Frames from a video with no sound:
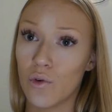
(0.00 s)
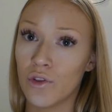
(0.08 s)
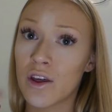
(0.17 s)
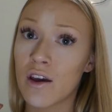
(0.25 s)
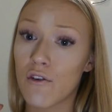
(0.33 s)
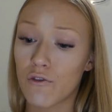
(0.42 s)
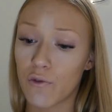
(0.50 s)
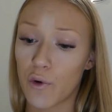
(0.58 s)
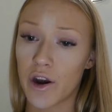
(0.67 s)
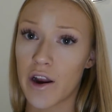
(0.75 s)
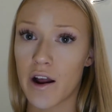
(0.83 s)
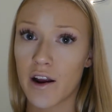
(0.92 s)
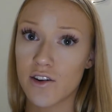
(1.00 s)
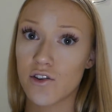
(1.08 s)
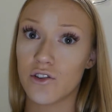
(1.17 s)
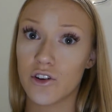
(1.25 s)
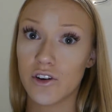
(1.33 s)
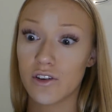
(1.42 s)
Only
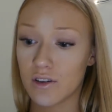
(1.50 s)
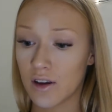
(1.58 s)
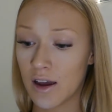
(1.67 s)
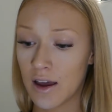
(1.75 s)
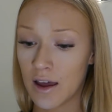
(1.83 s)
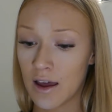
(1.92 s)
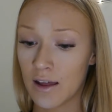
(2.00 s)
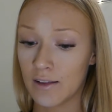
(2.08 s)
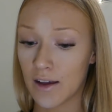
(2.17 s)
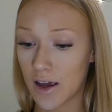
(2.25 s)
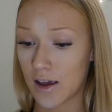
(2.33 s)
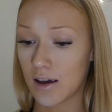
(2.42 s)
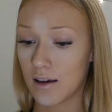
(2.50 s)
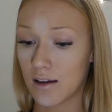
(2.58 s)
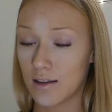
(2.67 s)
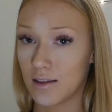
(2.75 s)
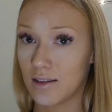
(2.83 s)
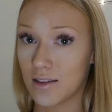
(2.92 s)
$49. Like
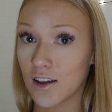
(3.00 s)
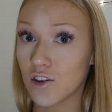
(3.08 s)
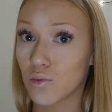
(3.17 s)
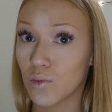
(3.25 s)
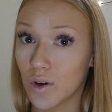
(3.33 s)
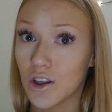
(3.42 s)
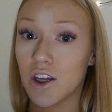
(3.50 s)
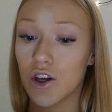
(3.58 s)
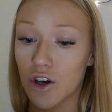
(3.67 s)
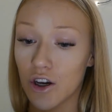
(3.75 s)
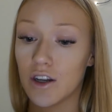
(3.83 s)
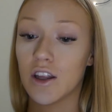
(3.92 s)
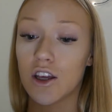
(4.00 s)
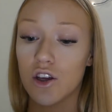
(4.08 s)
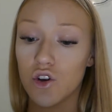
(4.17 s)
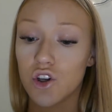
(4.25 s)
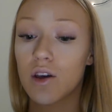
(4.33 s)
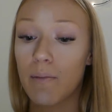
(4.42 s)
that's really good. Like
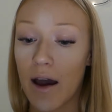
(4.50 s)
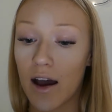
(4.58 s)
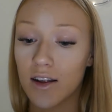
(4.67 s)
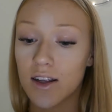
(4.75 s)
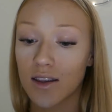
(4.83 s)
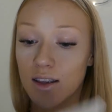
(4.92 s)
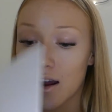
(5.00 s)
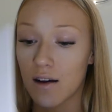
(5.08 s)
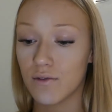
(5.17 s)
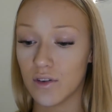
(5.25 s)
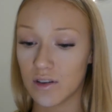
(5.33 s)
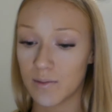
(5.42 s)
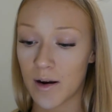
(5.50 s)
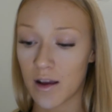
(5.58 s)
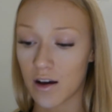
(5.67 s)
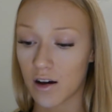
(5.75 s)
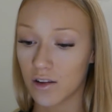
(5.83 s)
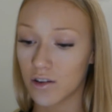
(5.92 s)
usually palettes that have this
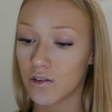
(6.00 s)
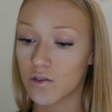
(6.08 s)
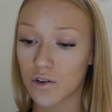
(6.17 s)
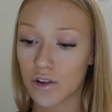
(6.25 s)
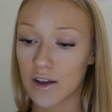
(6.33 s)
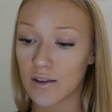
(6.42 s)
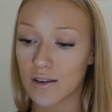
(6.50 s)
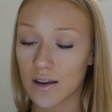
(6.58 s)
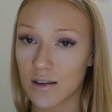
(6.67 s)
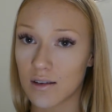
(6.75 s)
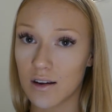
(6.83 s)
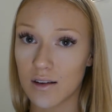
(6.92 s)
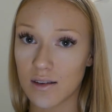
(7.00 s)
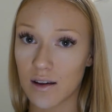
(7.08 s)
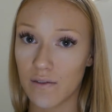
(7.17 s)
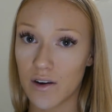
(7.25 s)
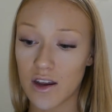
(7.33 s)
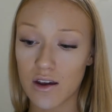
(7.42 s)
many colors are like 60 to
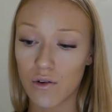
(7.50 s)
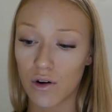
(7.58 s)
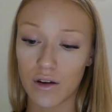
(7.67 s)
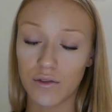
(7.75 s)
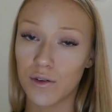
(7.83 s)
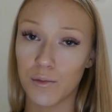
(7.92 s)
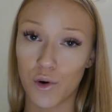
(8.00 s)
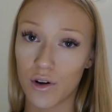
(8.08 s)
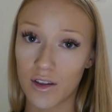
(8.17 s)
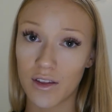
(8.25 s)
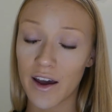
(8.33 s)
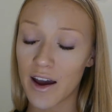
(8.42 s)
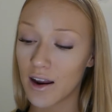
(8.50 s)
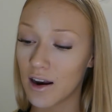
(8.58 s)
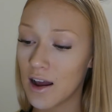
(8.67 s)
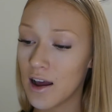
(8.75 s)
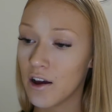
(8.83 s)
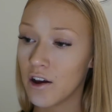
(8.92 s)
70 or even more than that.
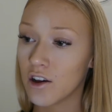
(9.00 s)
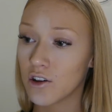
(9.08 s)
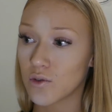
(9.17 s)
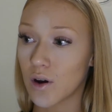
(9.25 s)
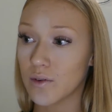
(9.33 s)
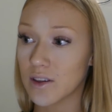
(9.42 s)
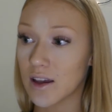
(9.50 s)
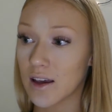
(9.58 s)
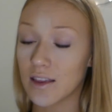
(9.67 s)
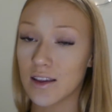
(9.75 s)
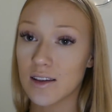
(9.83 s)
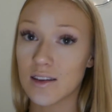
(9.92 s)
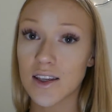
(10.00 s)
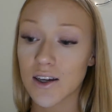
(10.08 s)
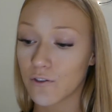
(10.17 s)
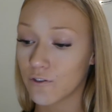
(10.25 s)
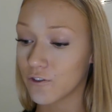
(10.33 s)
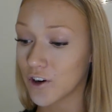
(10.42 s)
So I was like, this is
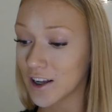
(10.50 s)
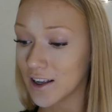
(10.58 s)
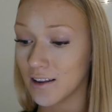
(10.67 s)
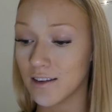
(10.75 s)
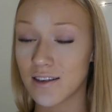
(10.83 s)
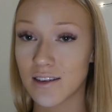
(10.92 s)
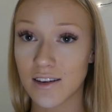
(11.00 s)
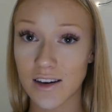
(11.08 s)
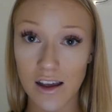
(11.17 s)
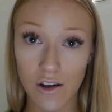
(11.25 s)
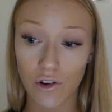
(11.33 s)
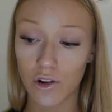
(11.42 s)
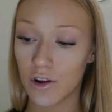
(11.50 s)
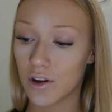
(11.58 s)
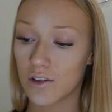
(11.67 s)
a freaking steal.